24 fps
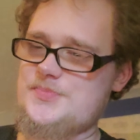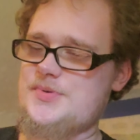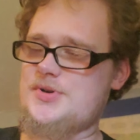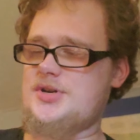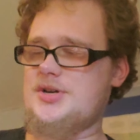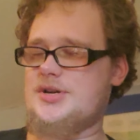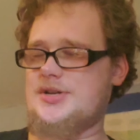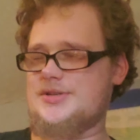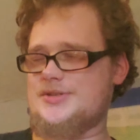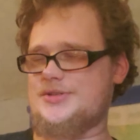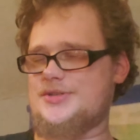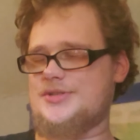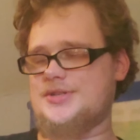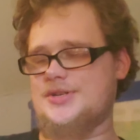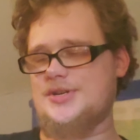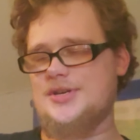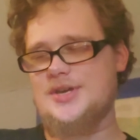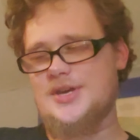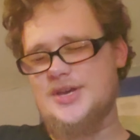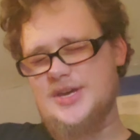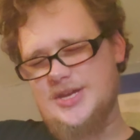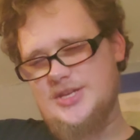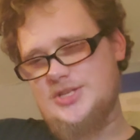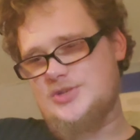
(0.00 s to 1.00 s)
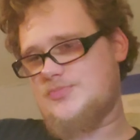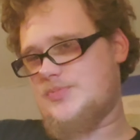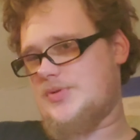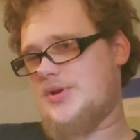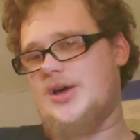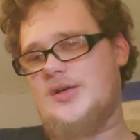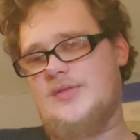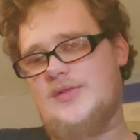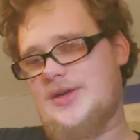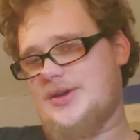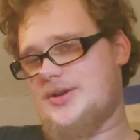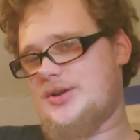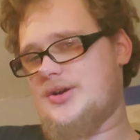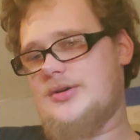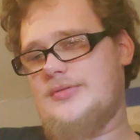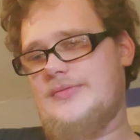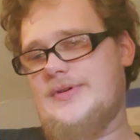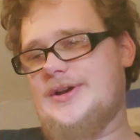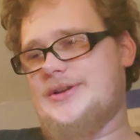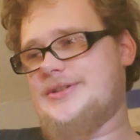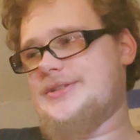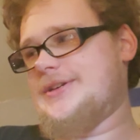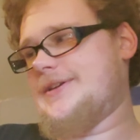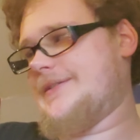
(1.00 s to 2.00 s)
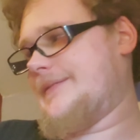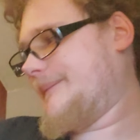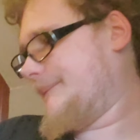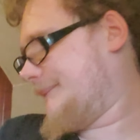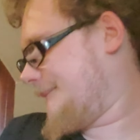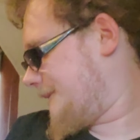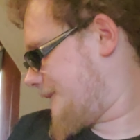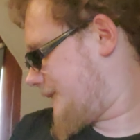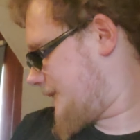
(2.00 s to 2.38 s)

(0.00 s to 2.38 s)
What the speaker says: because it's what I like collecting.